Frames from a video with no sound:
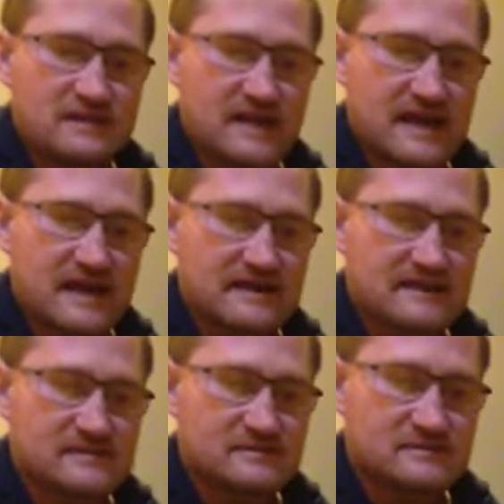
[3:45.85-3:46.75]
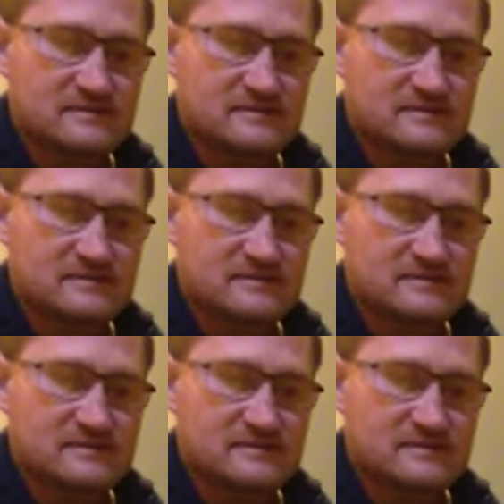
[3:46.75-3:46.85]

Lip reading: and this was